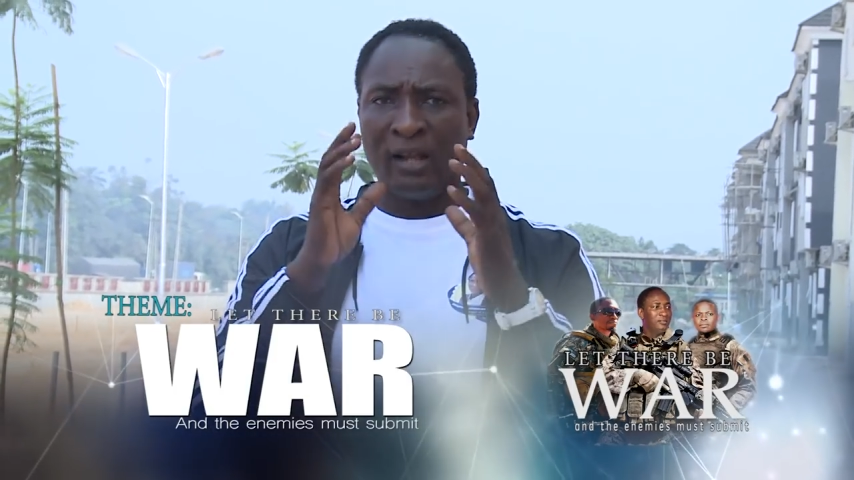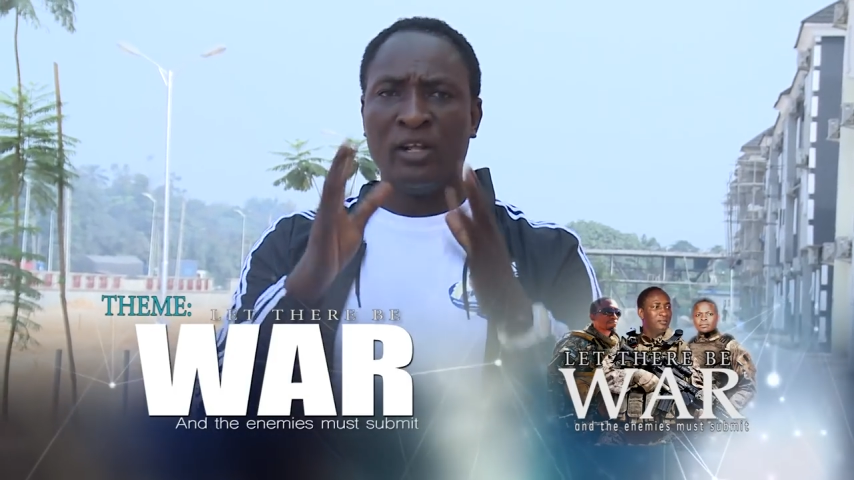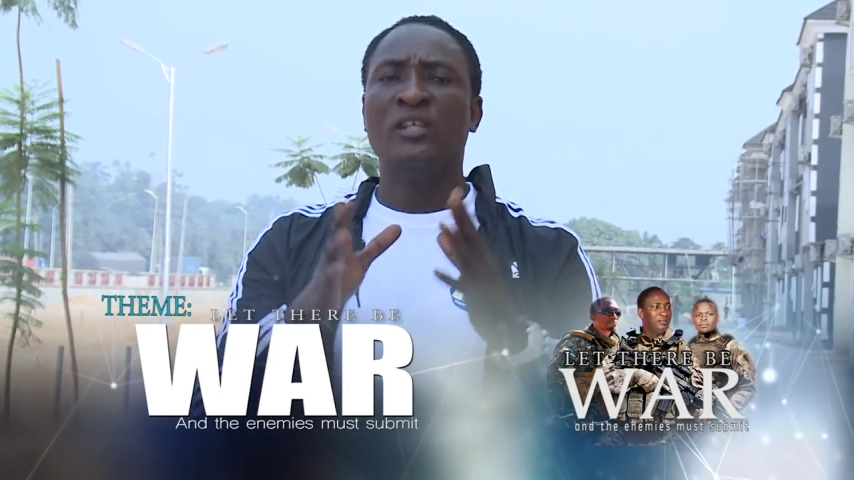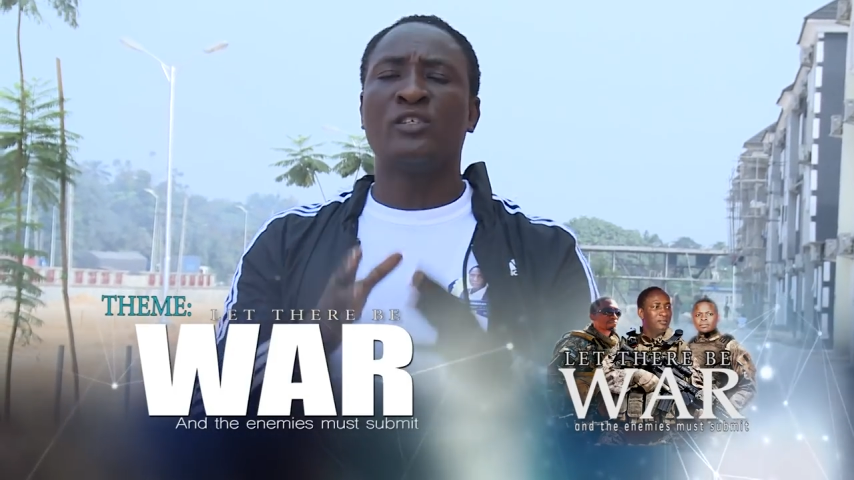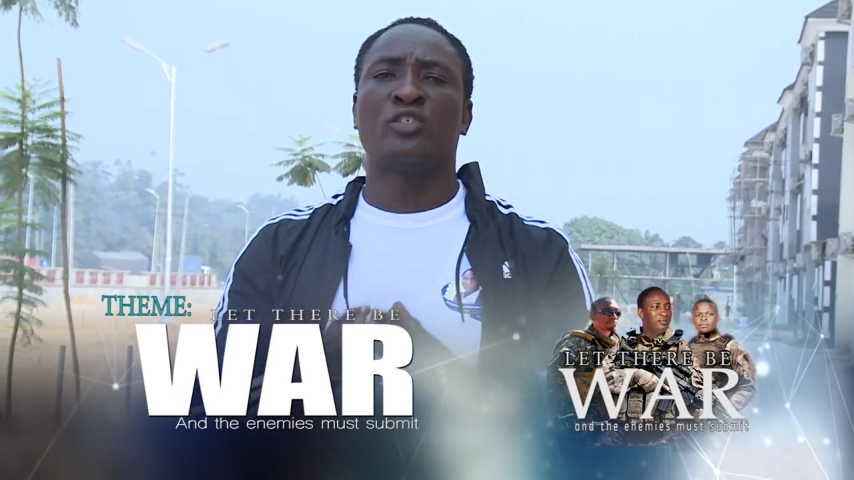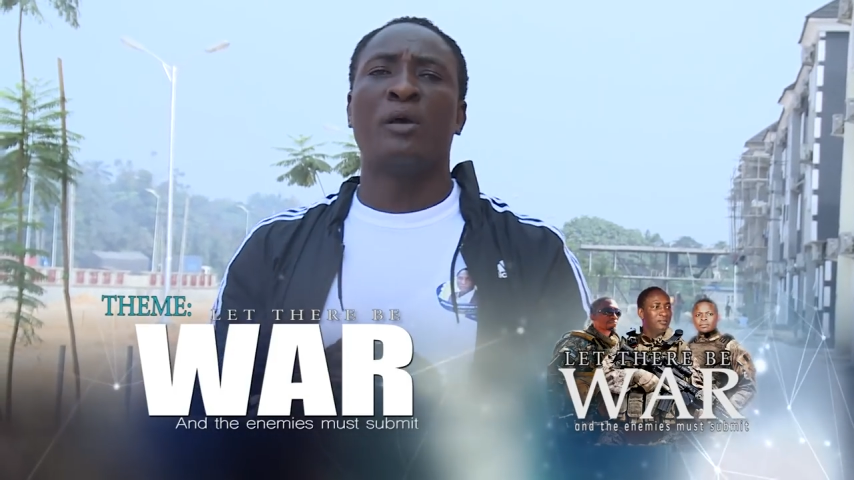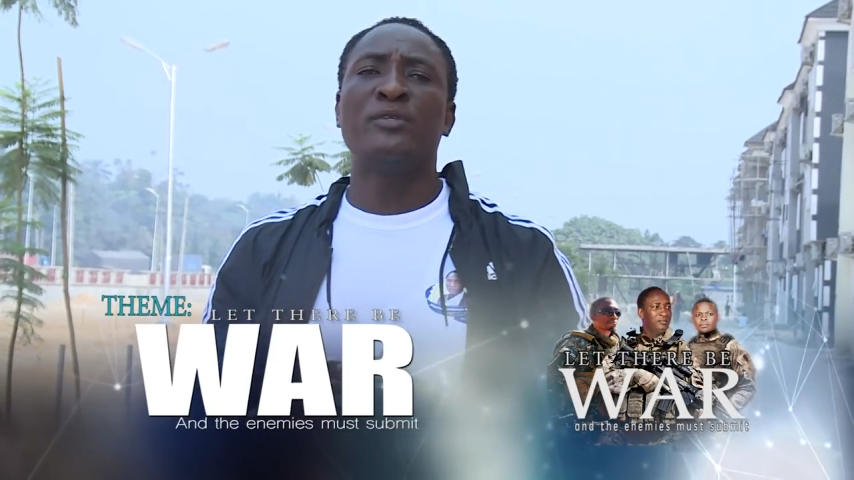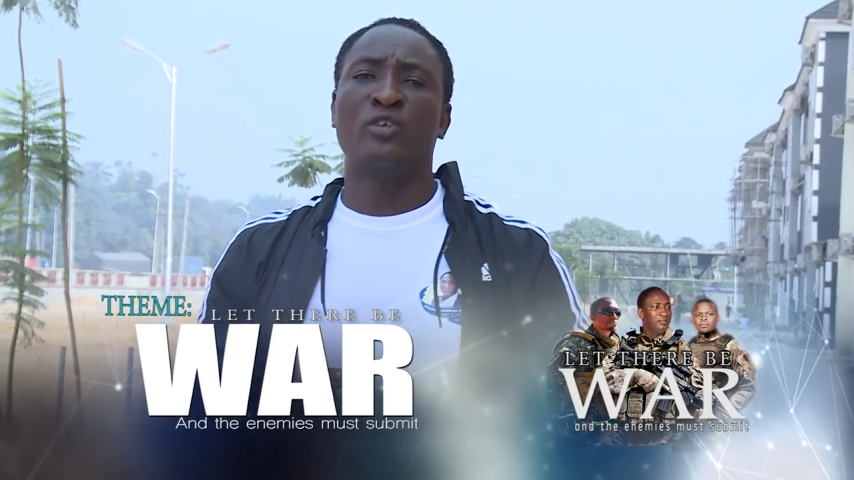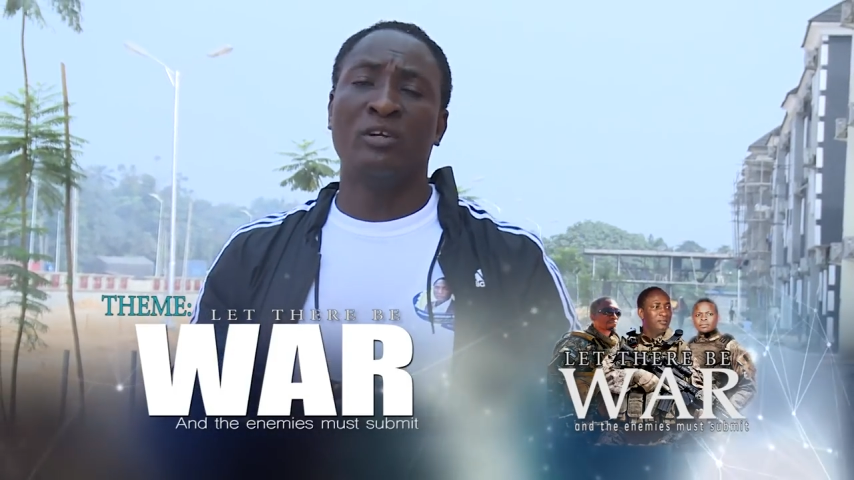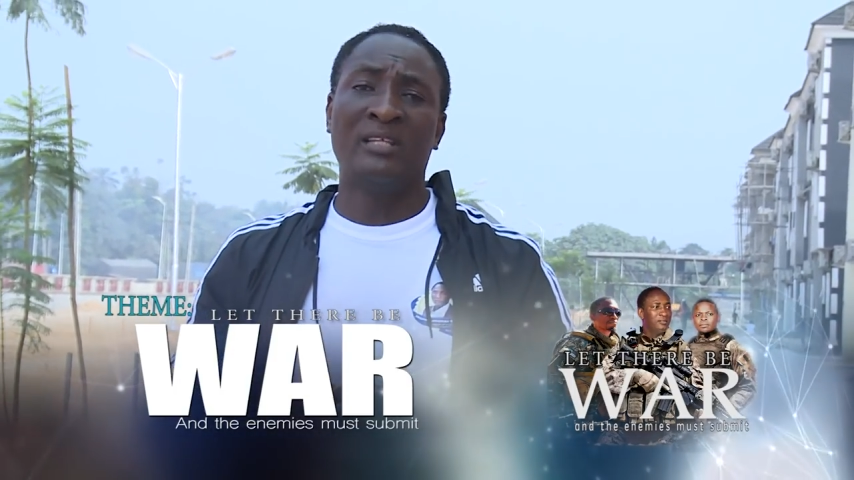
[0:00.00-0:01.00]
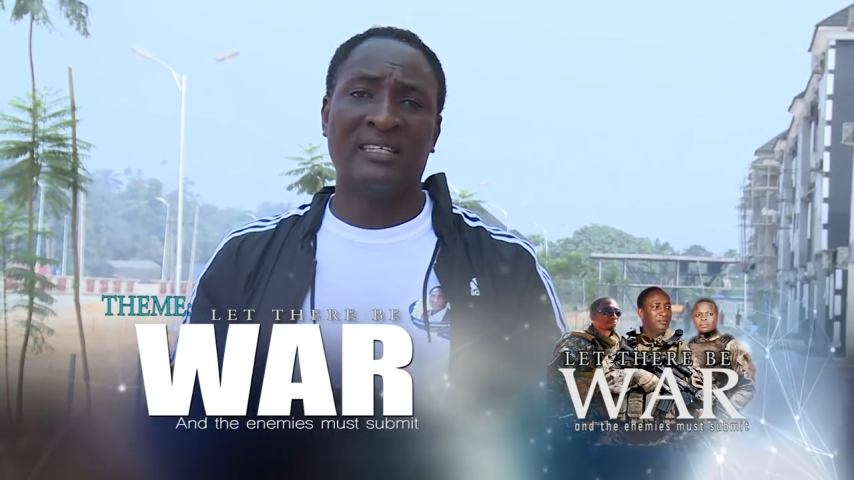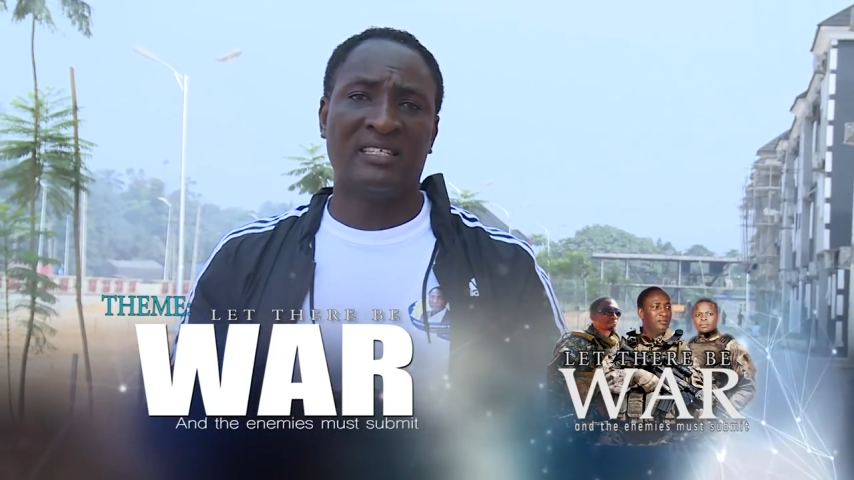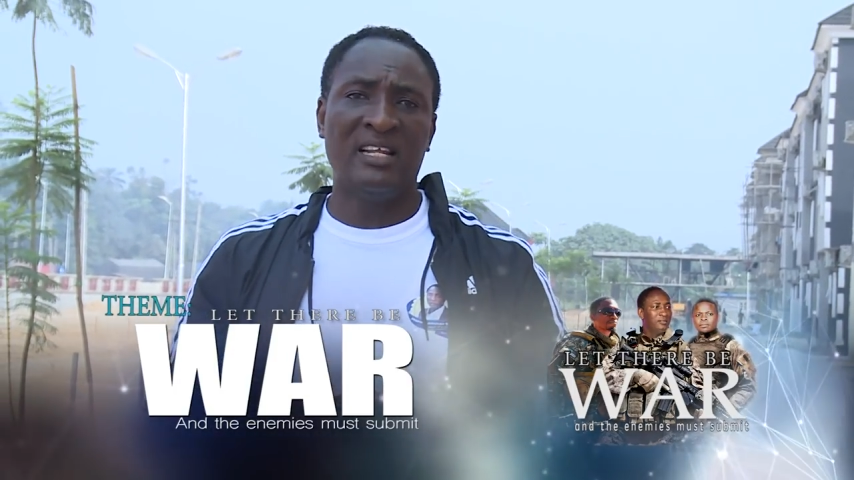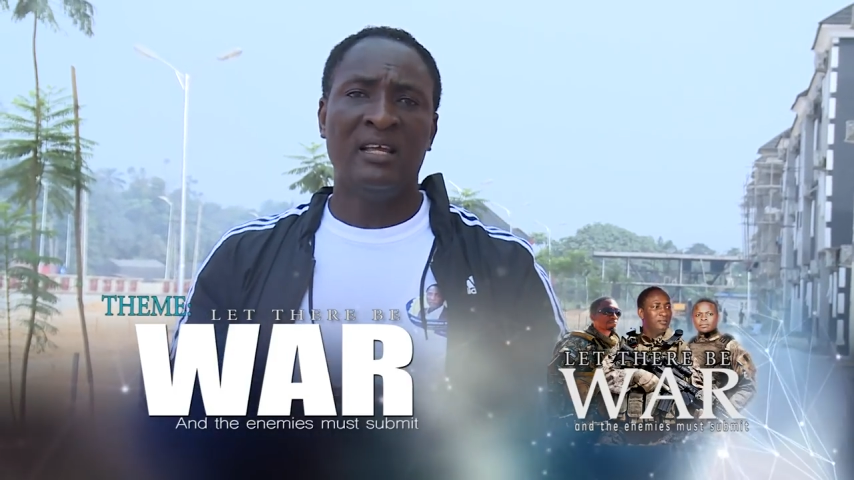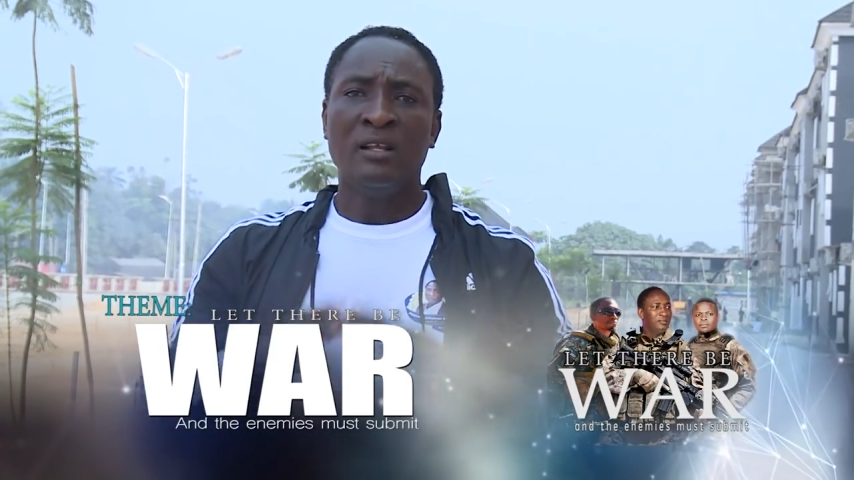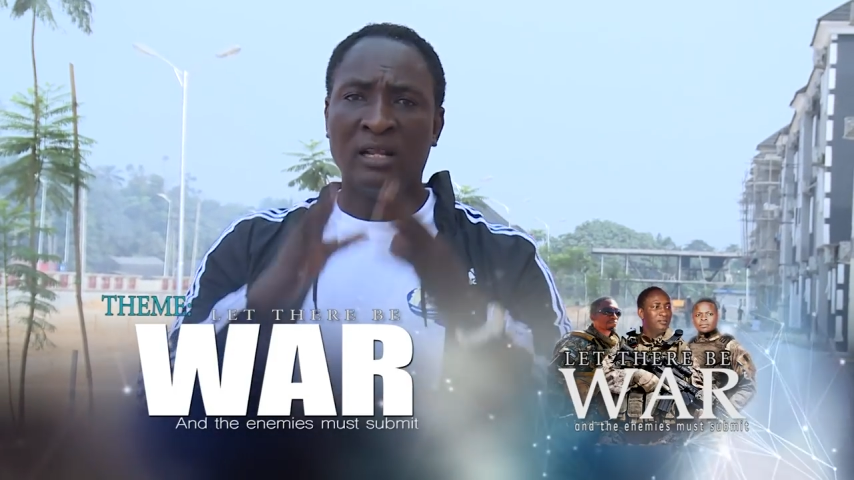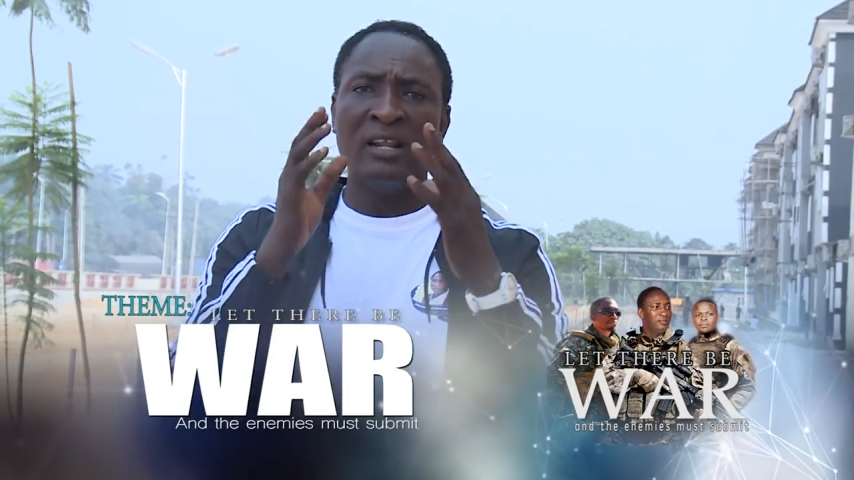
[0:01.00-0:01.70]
And they need to submit to your destiny.